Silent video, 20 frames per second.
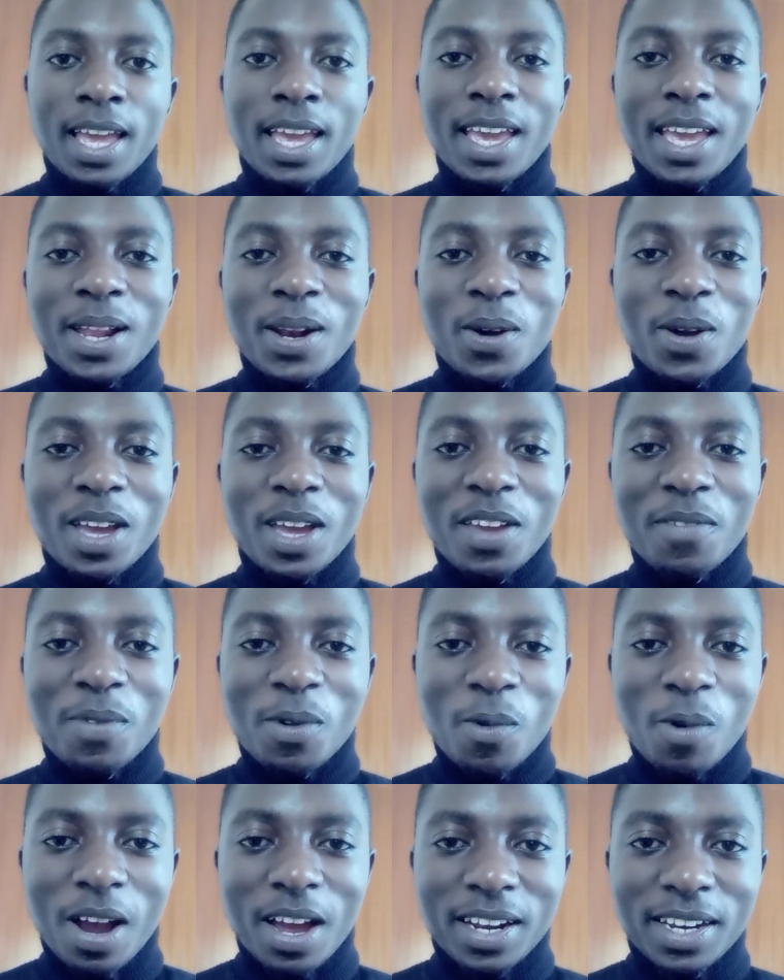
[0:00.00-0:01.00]
Hello
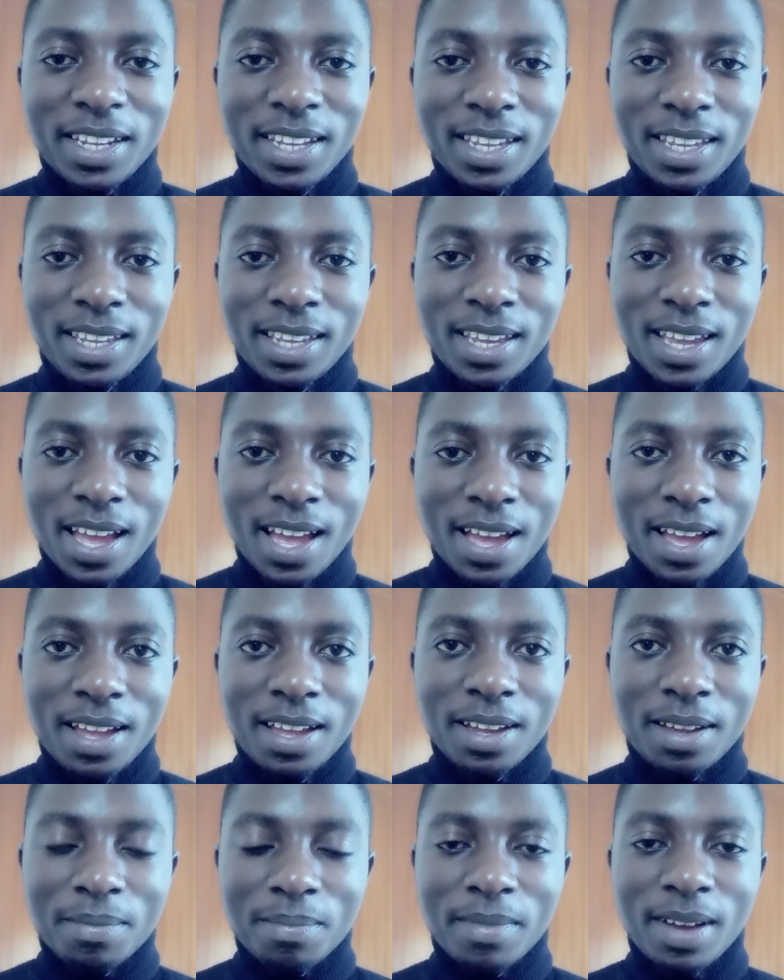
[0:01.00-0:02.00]
everyone,
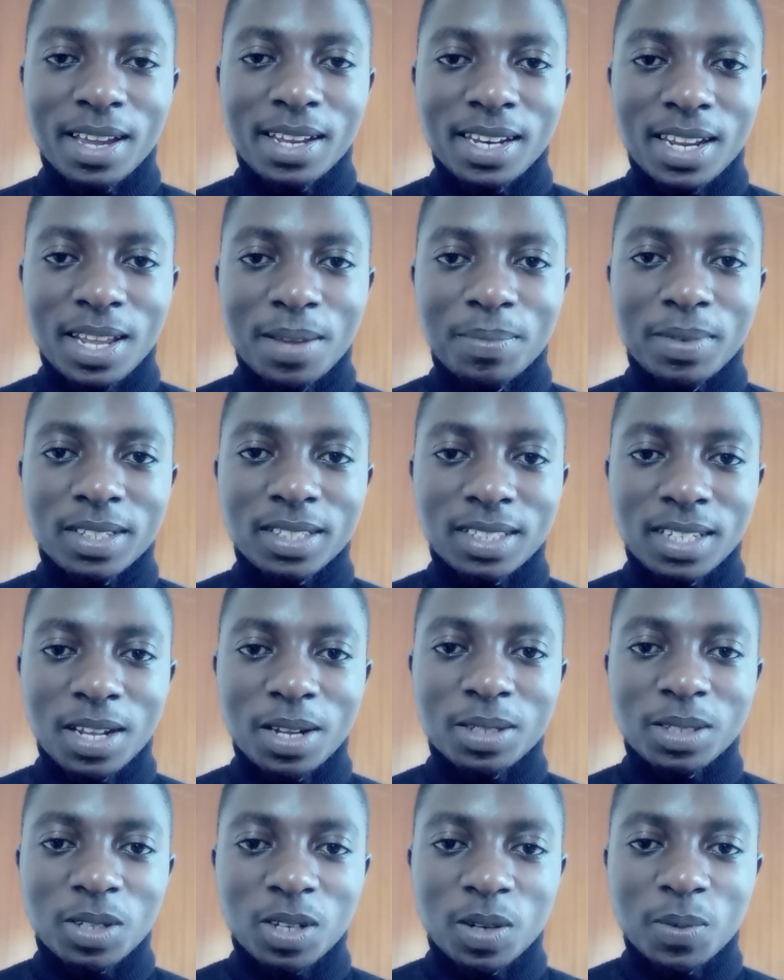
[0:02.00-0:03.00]
here my name is
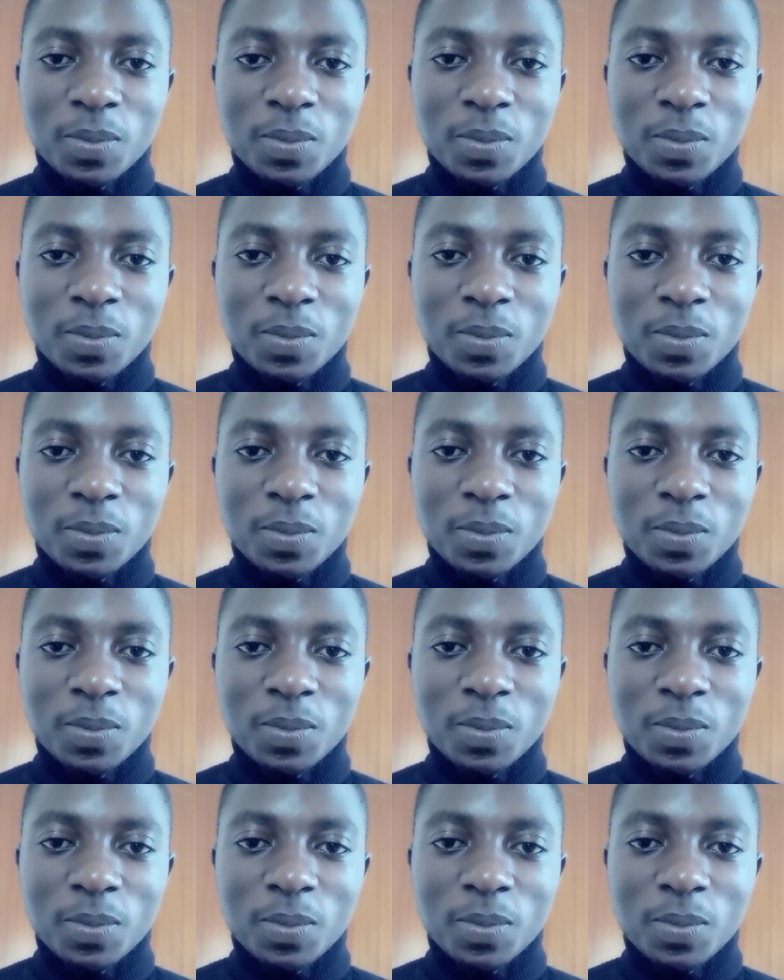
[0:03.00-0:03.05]
Nelson